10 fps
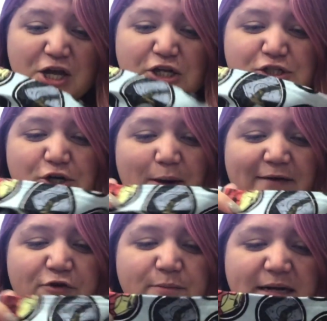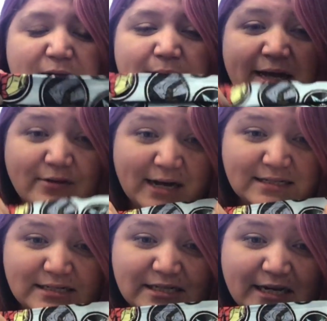So everybody in my
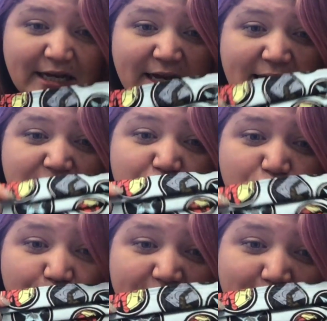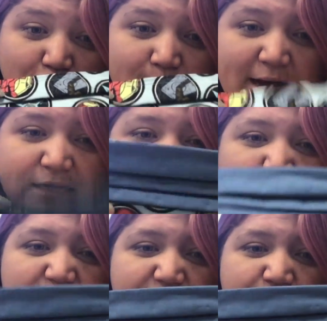class is going to get a superhero mask
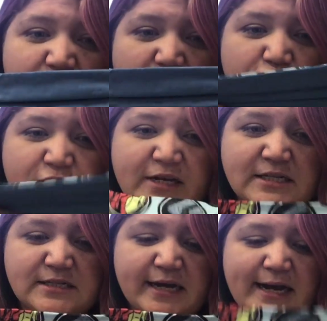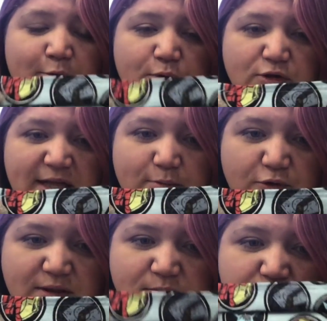with a different color on the inside. I will label
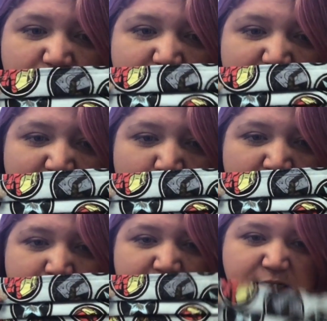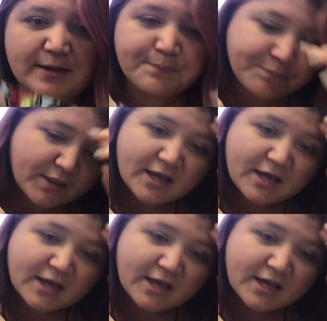them so that they don't get mixed up.